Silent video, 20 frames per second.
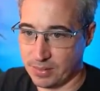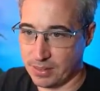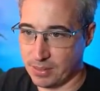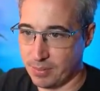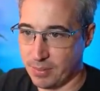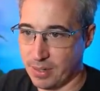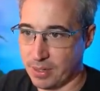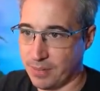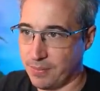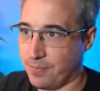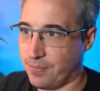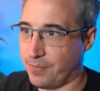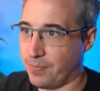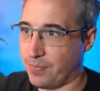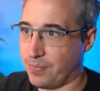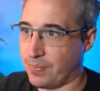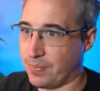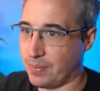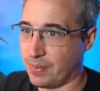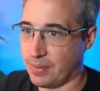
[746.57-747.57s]
Come on.
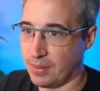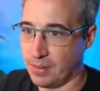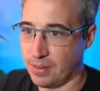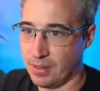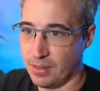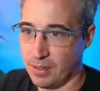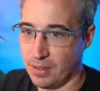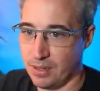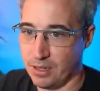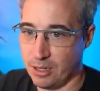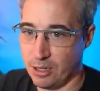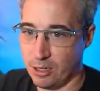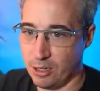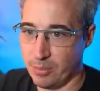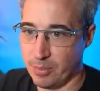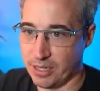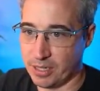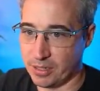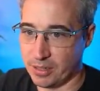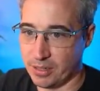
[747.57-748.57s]
Oh
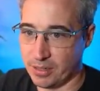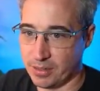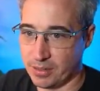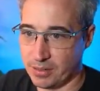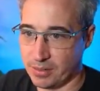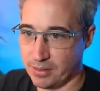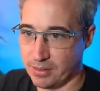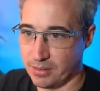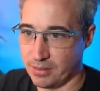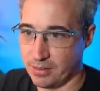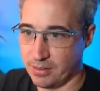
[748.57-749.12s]
my goodness.